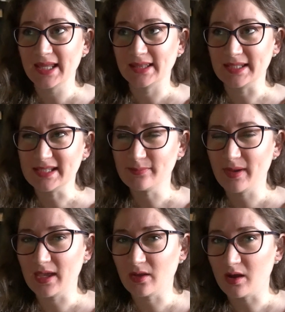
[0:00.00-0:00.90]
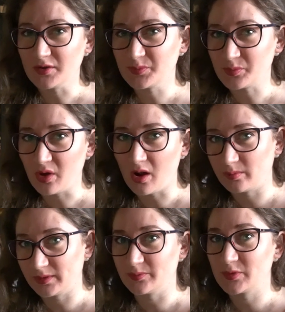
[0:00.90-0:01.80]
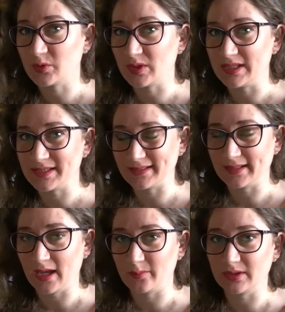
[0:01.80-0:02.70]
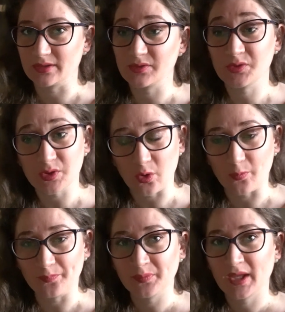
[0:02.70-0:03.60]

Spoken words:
this may cause problems to its inhabitants. So,